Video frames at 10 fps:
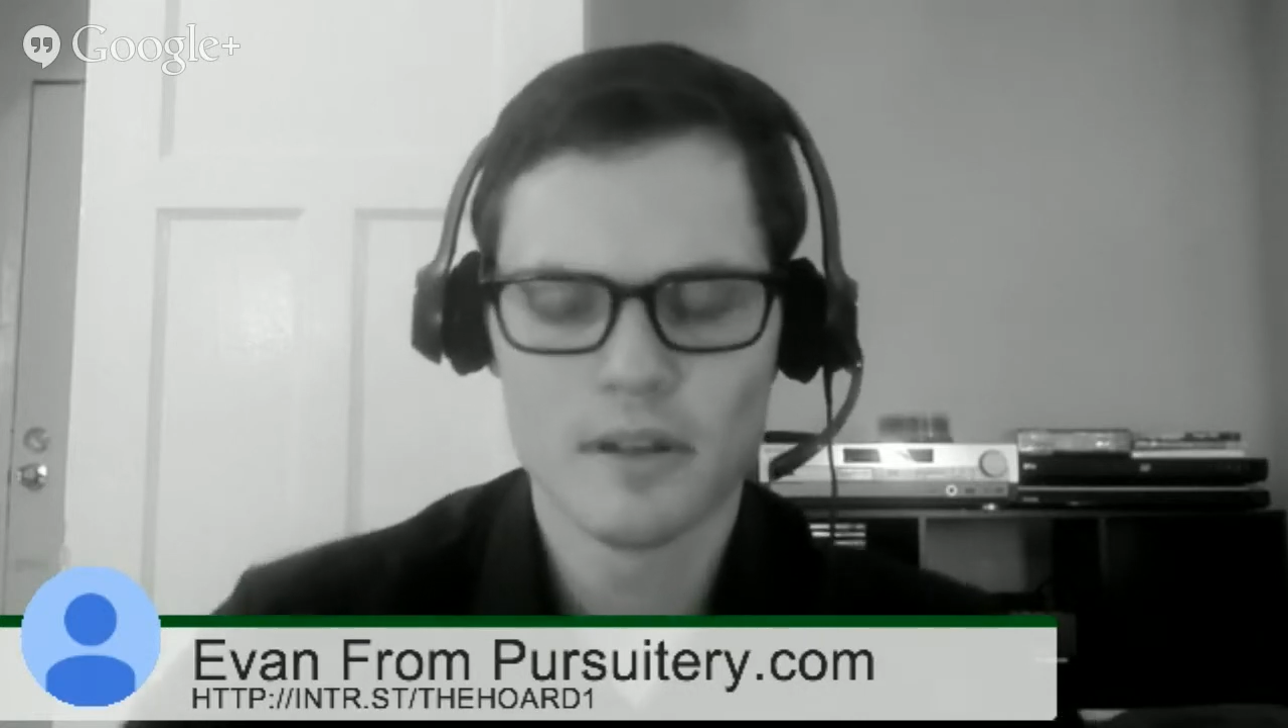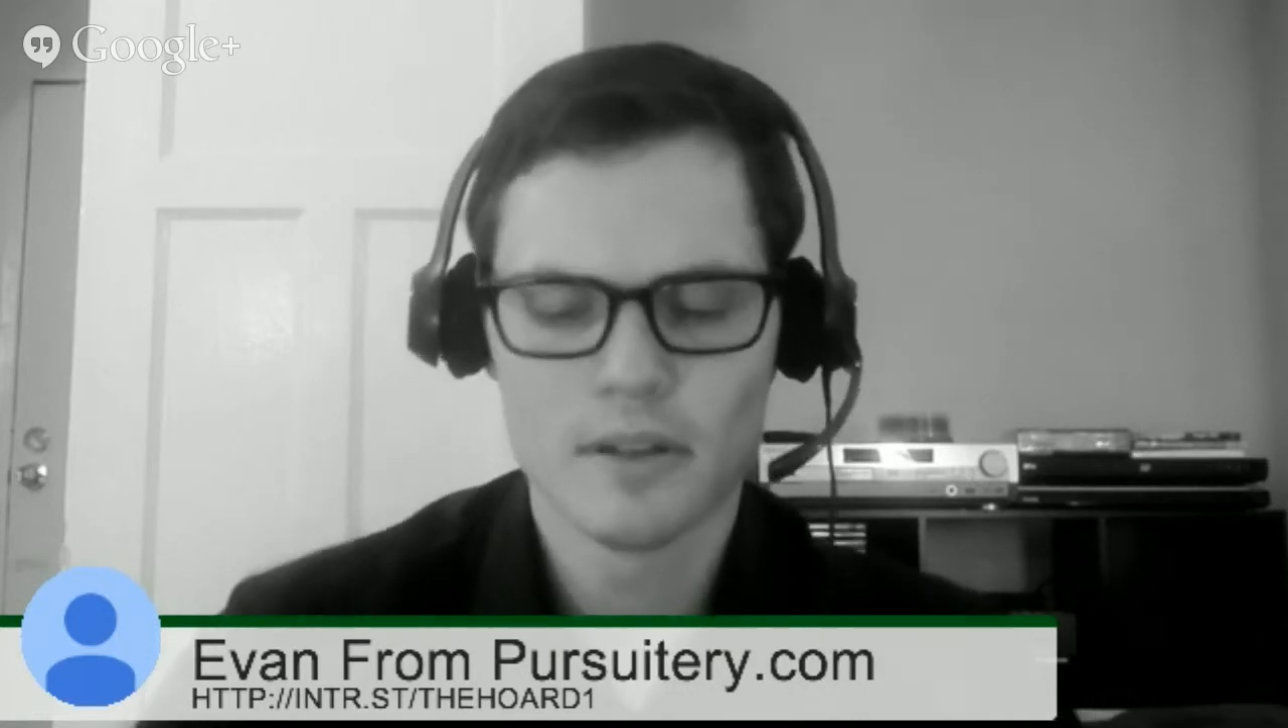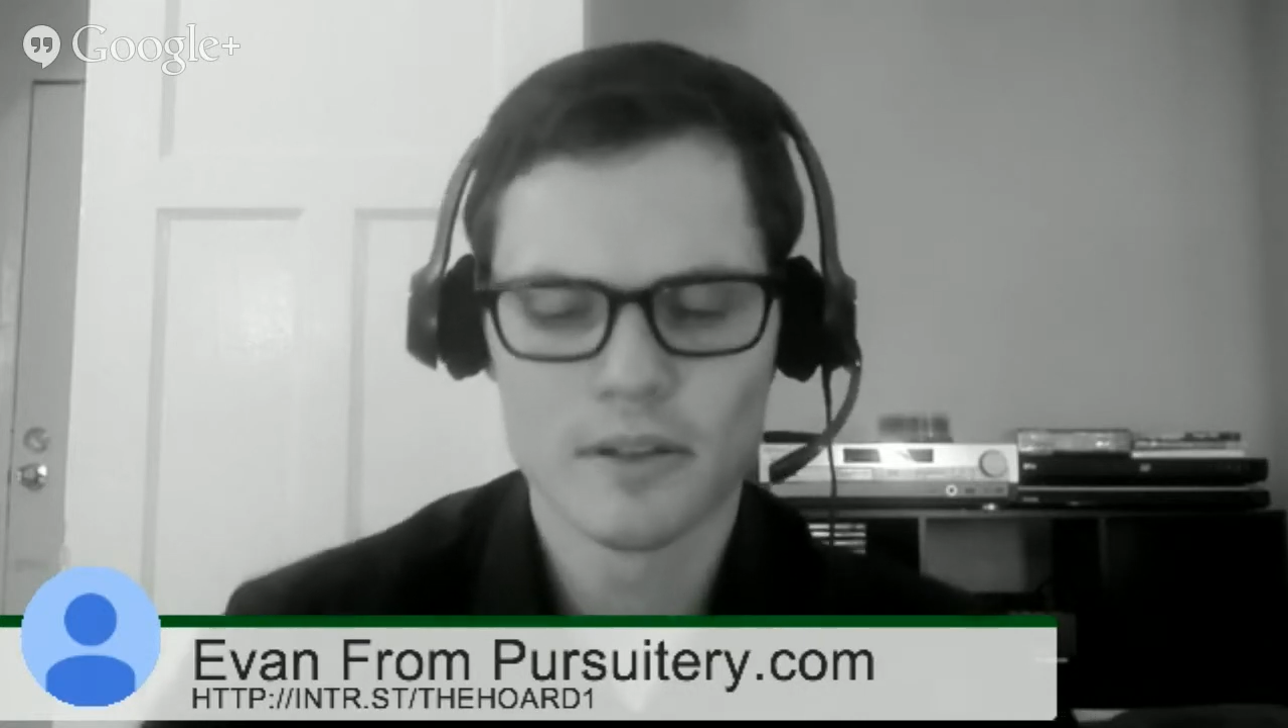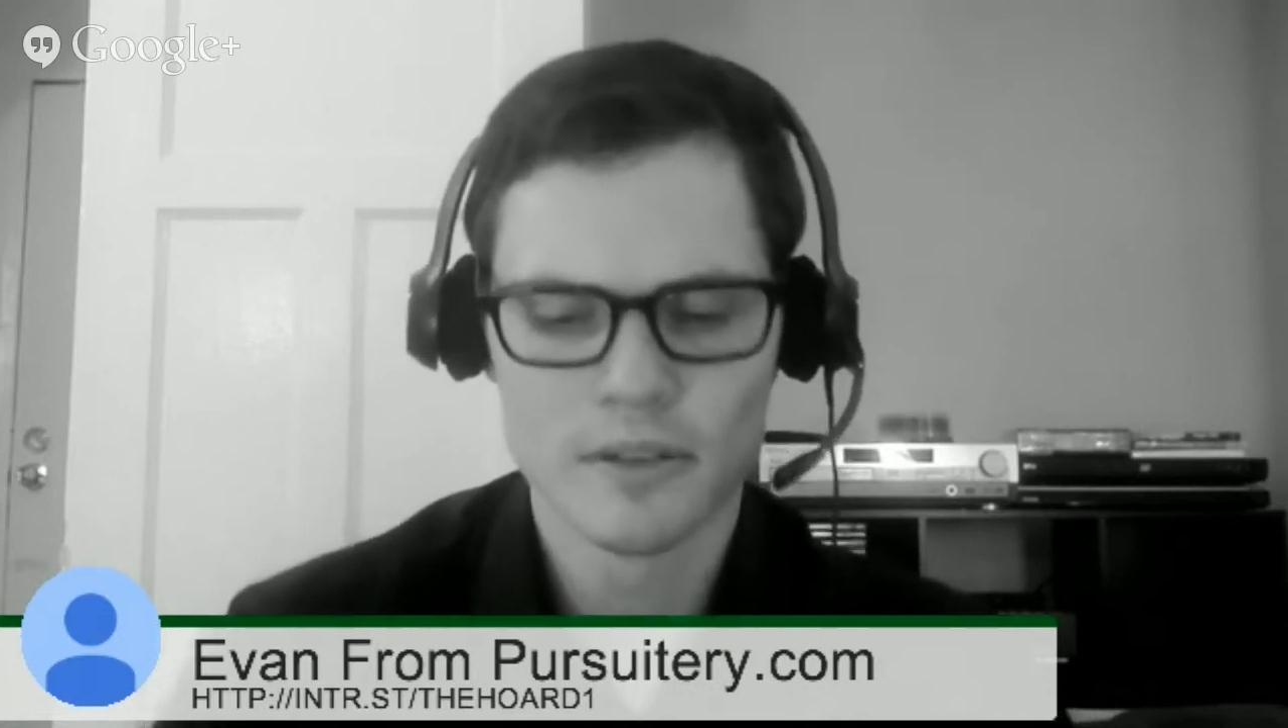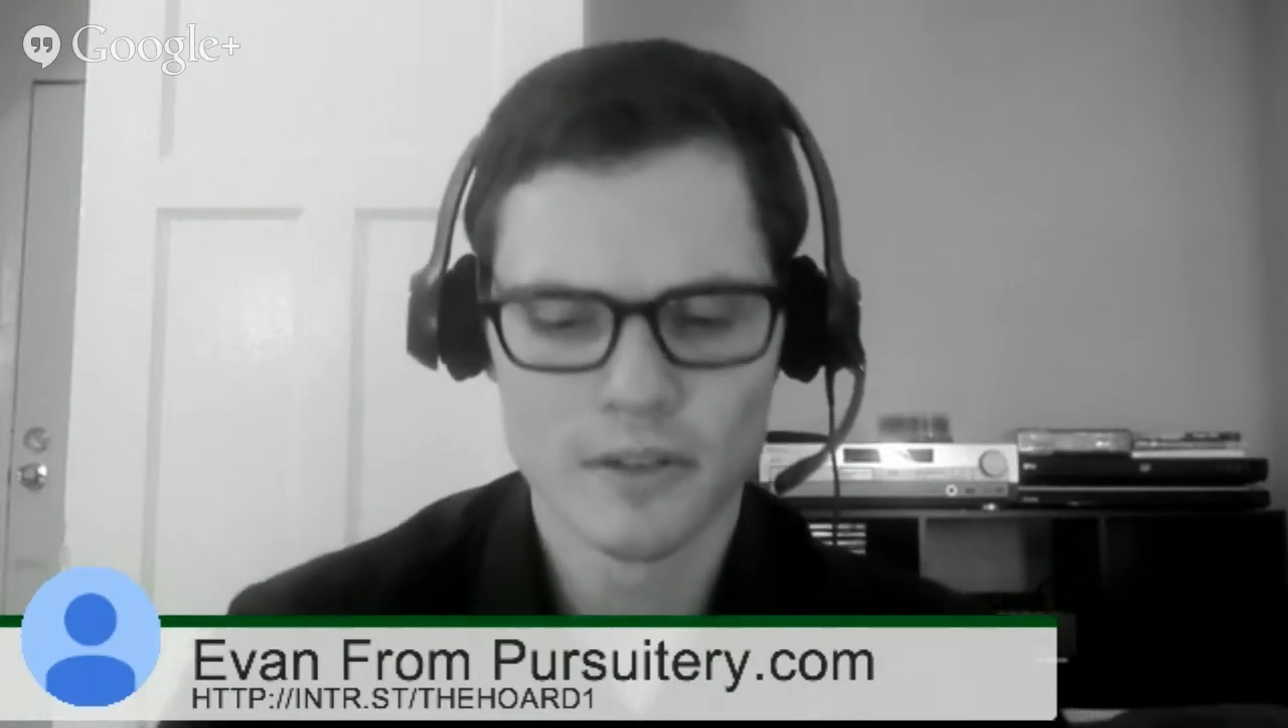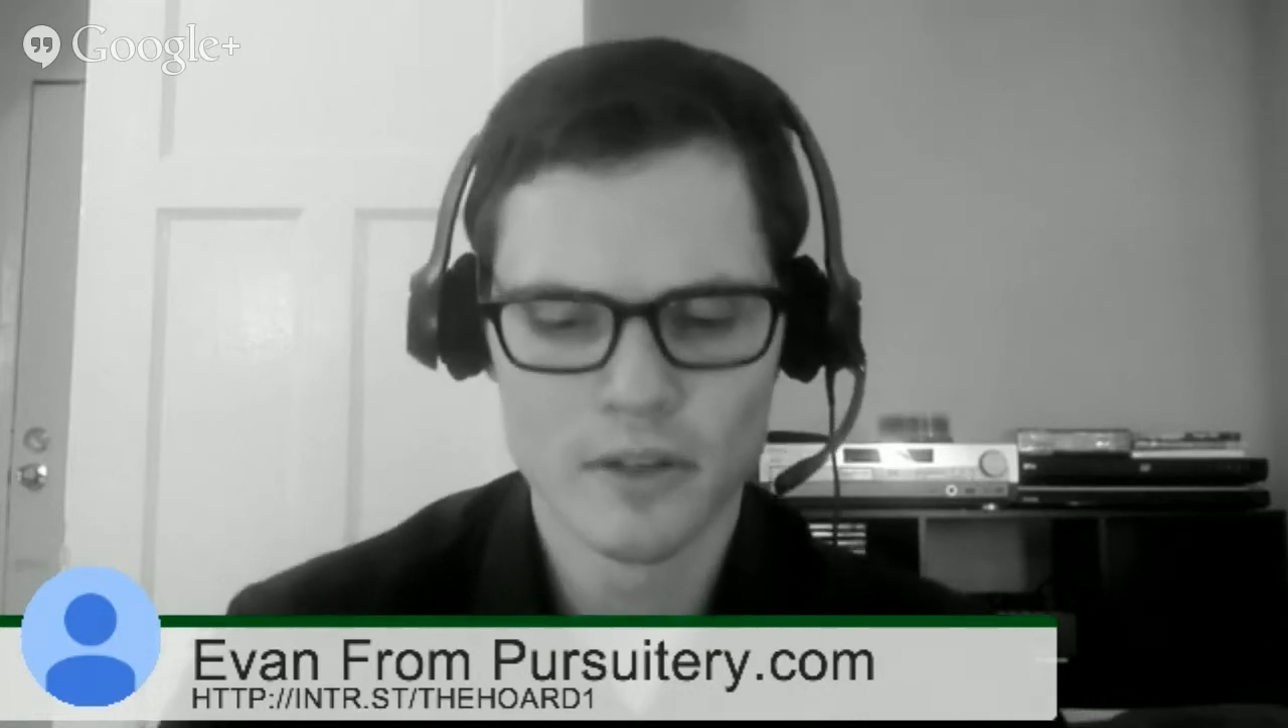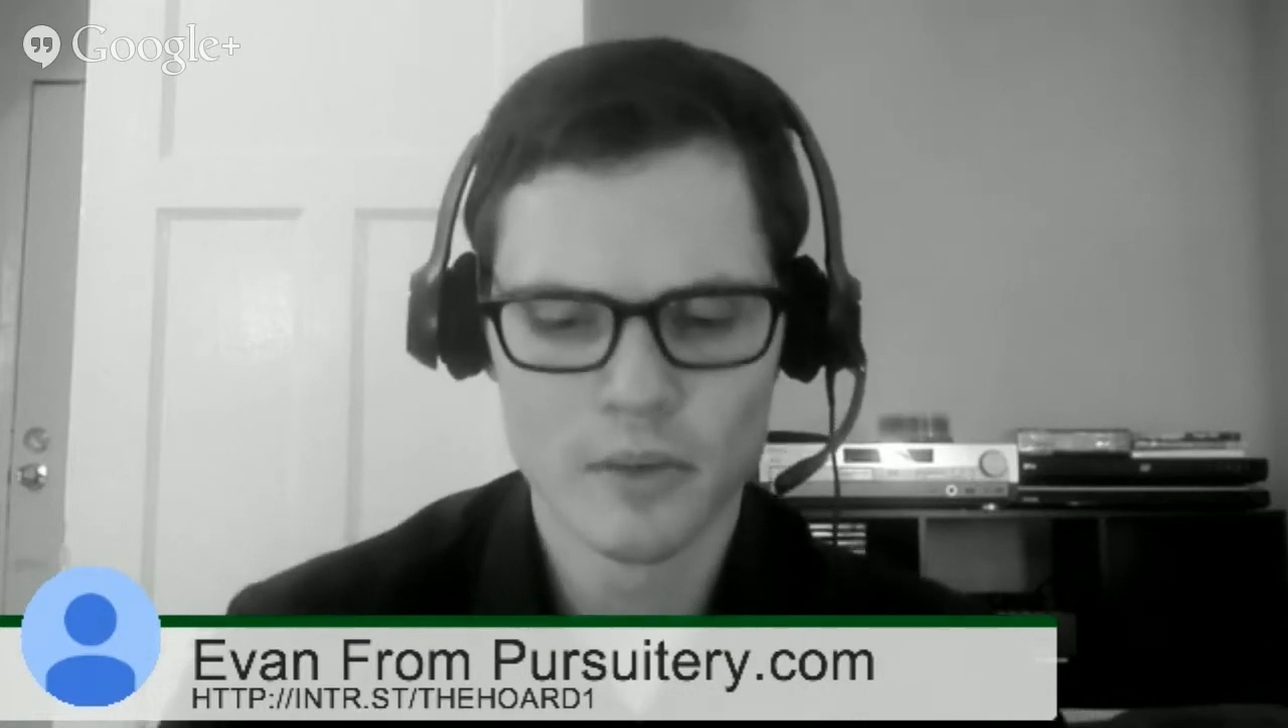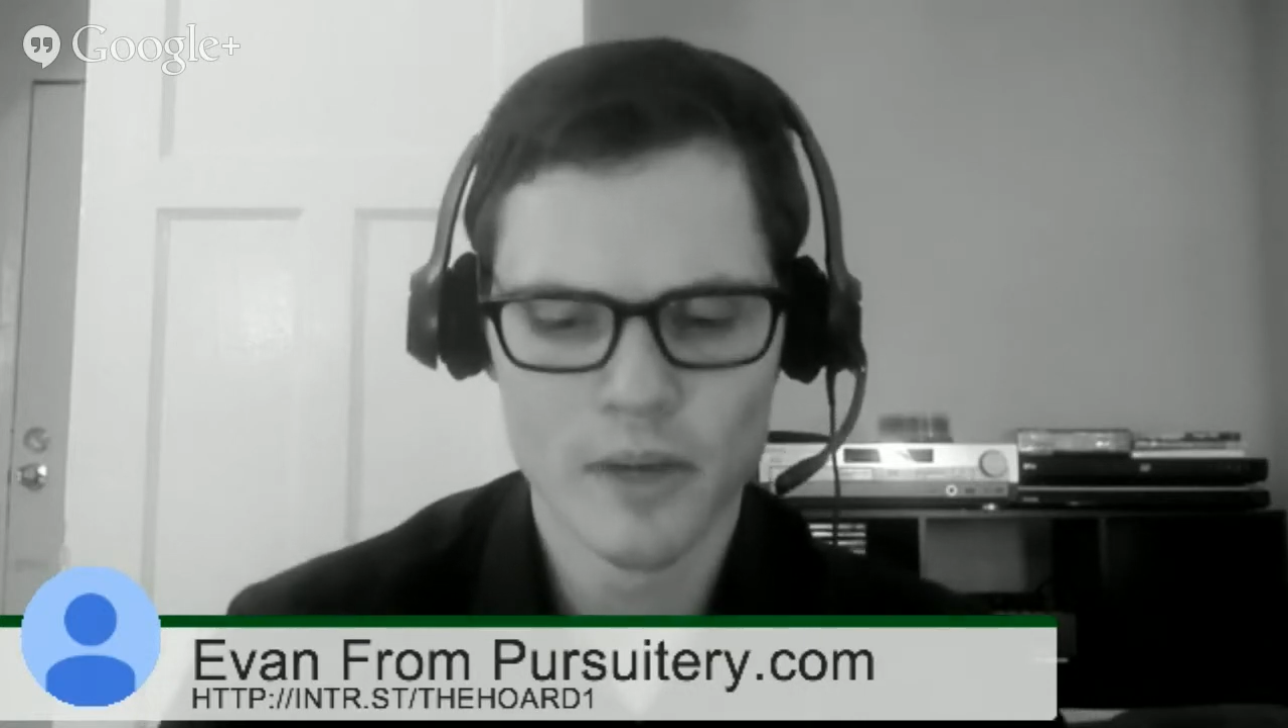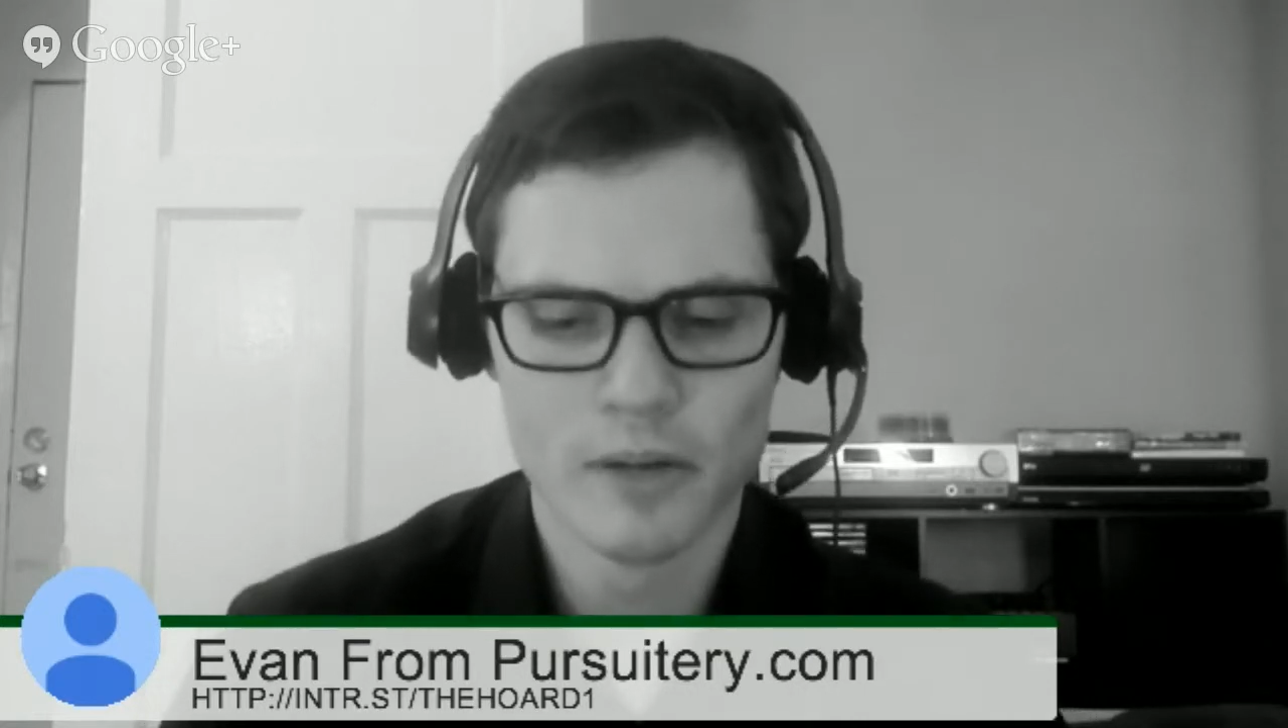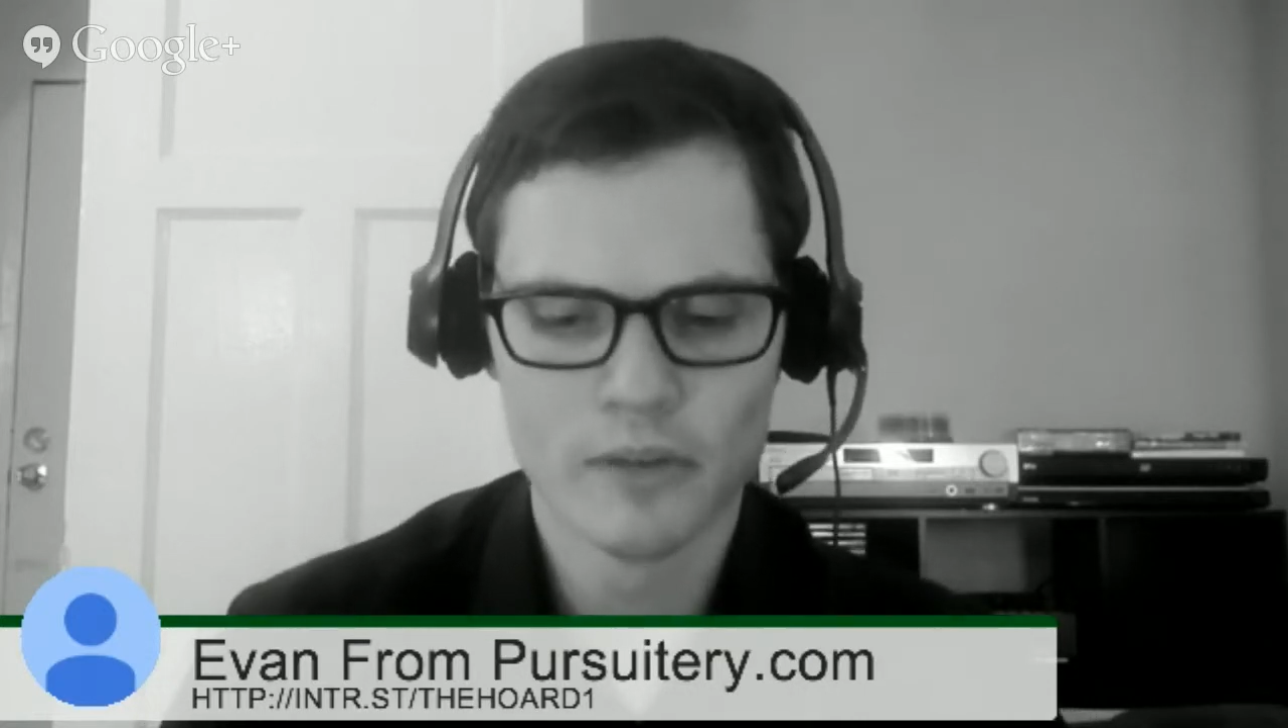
This is a good way to